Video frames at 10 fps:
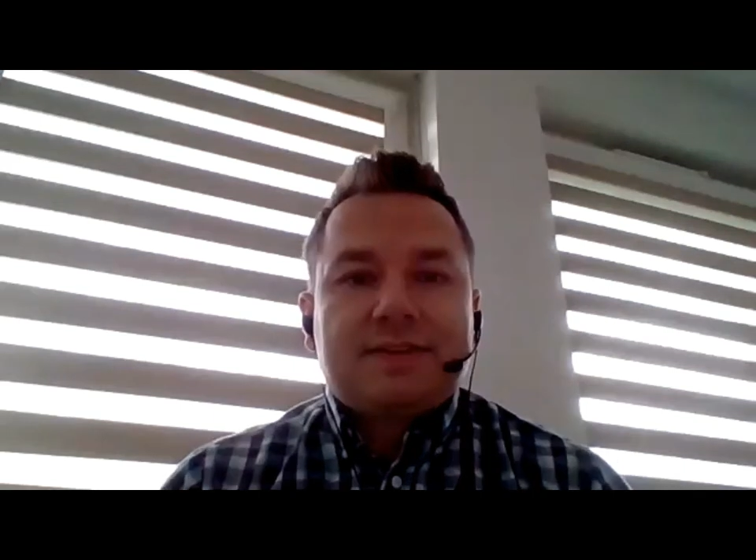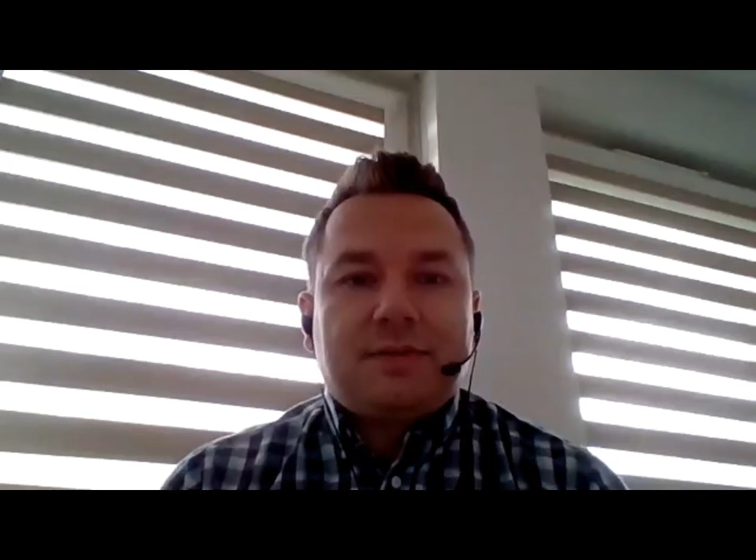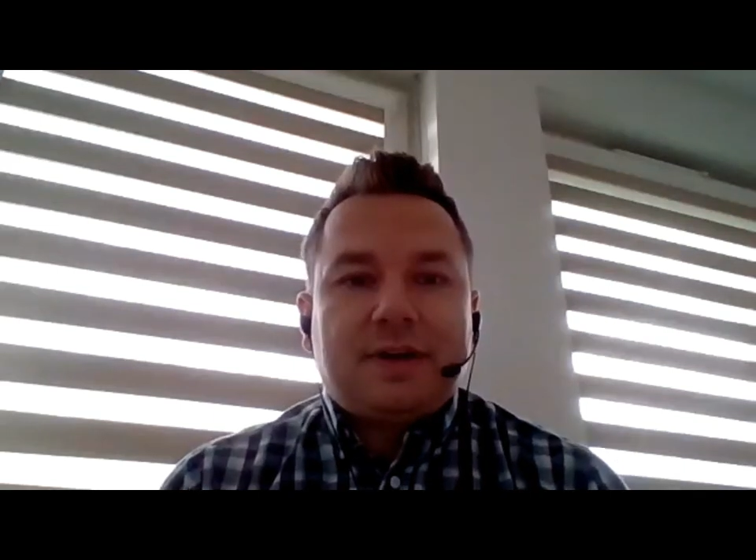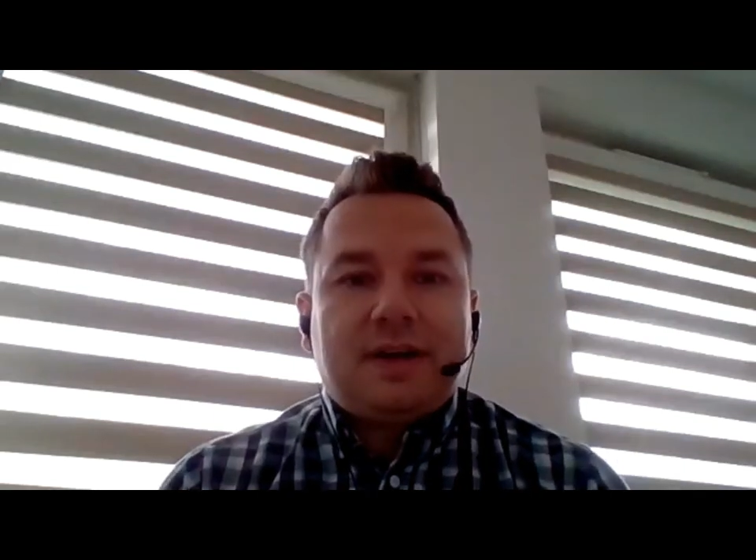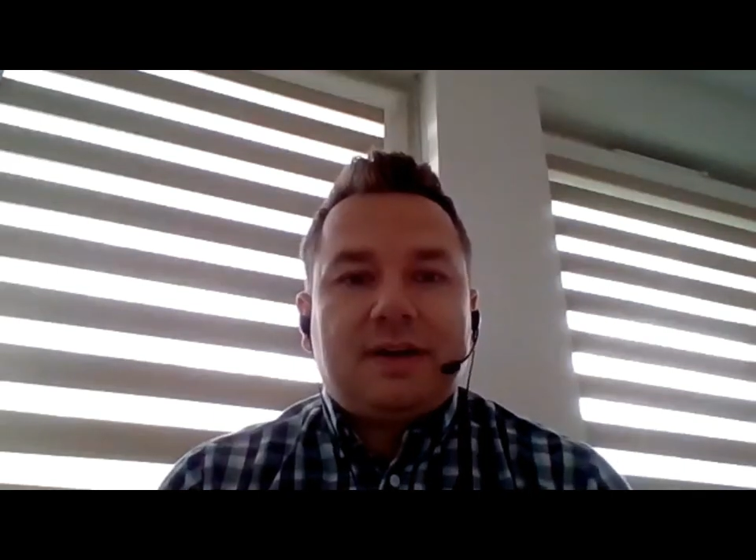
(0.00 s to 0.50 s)

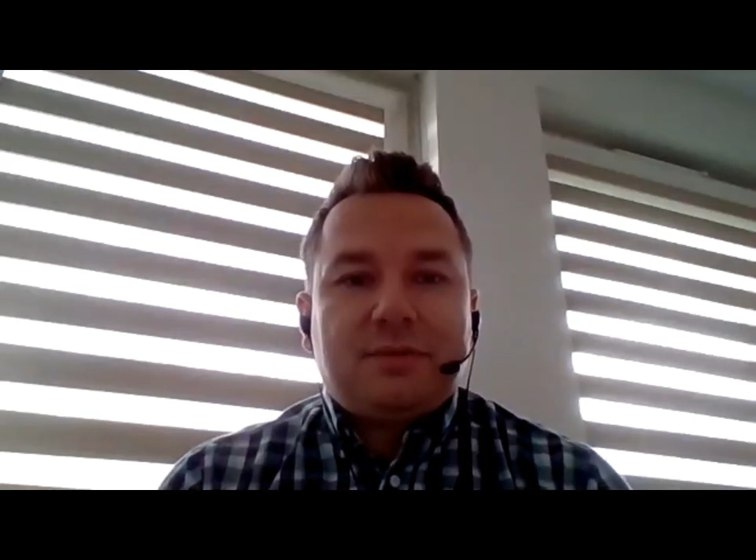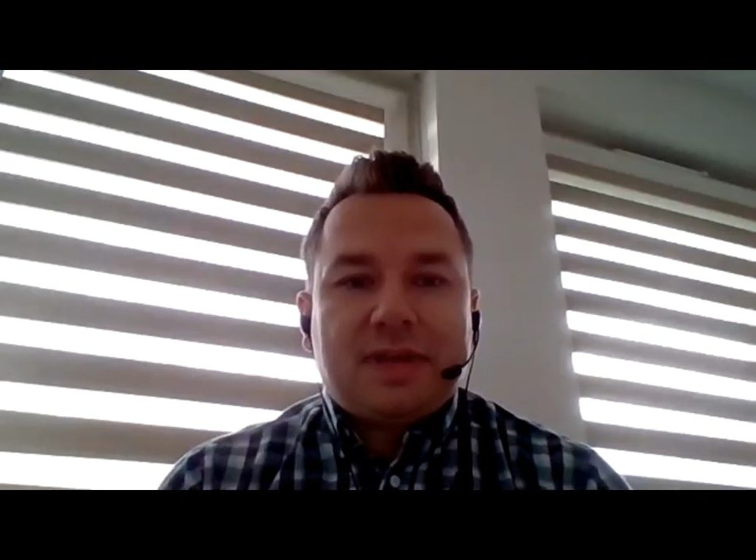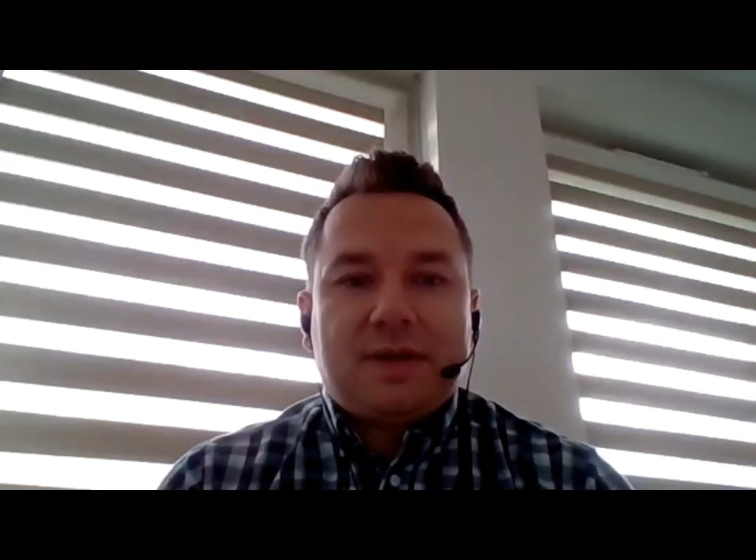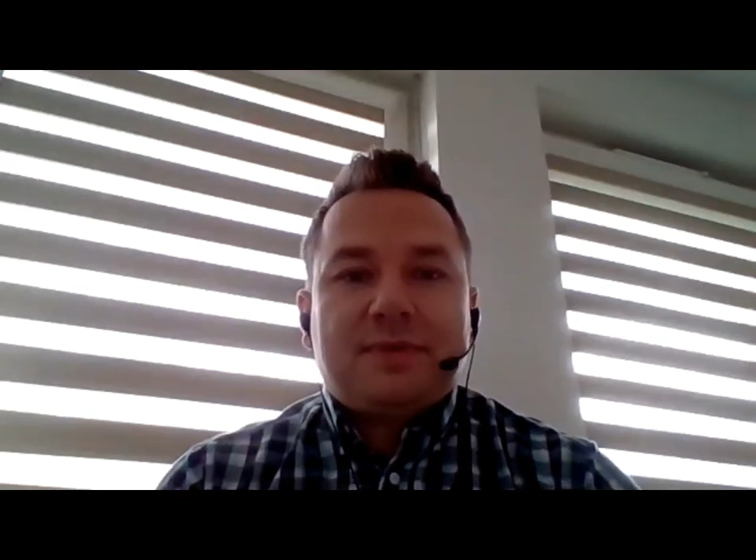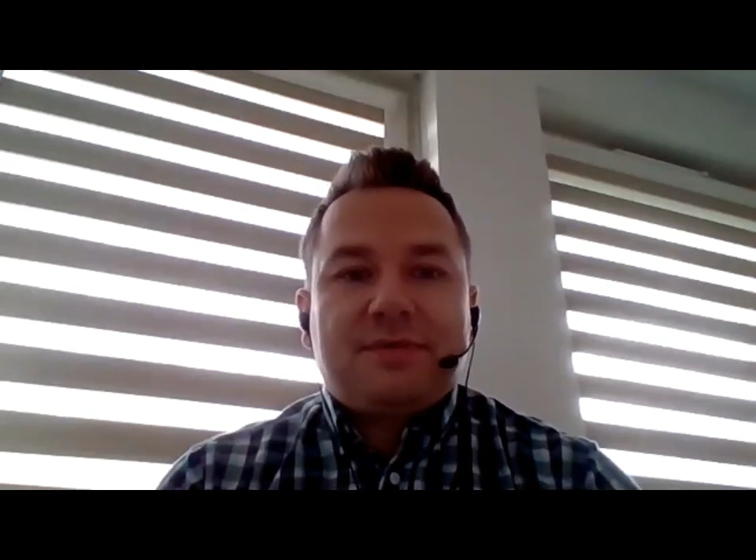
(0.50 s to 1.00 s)
so uh,
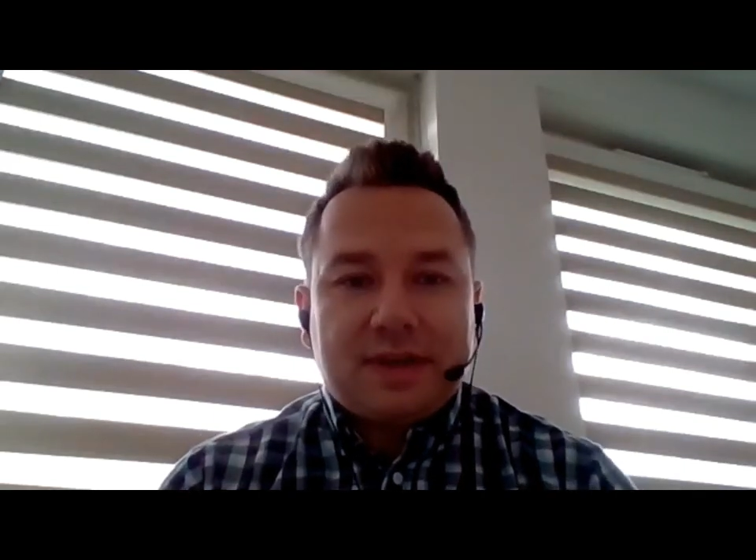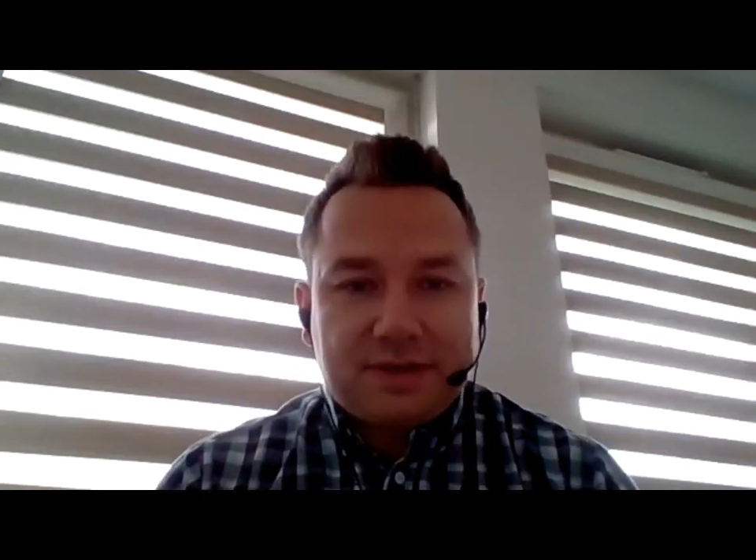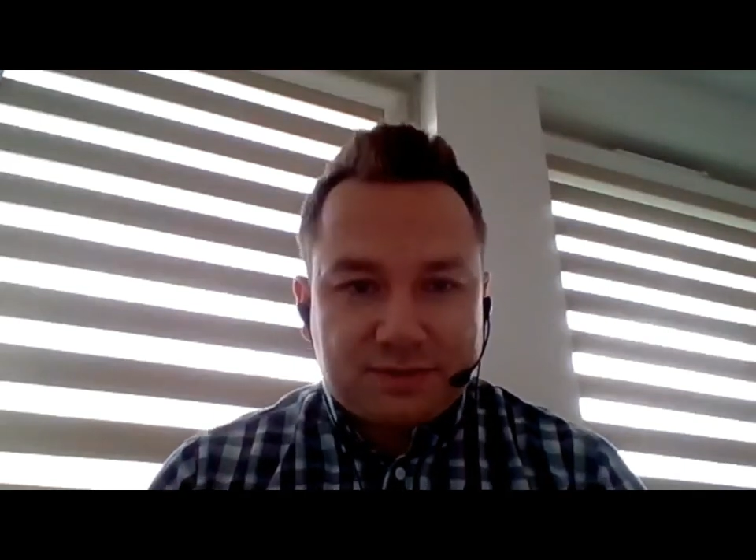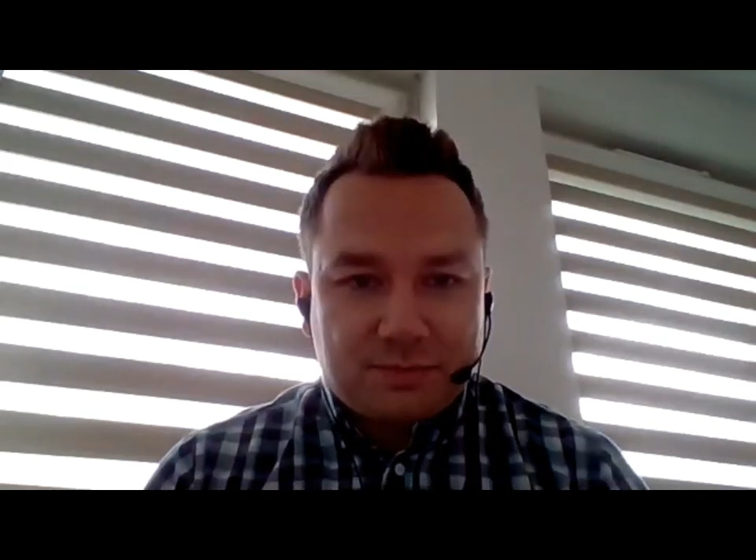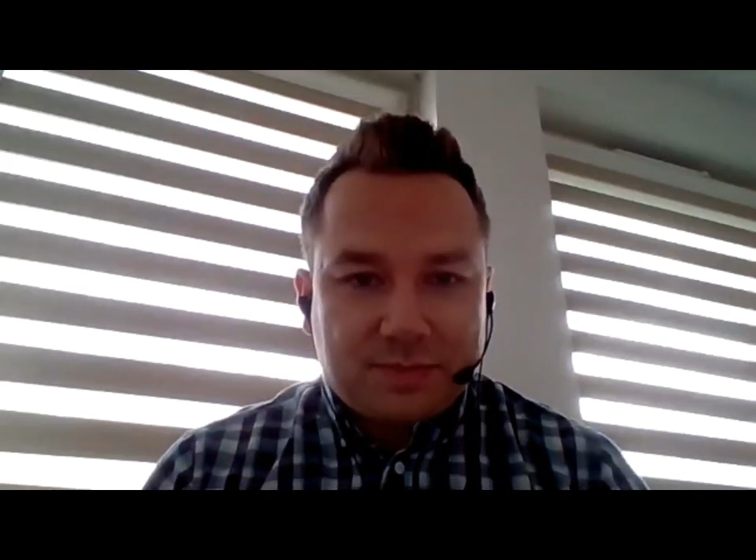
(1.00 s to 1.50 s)
William, thank you so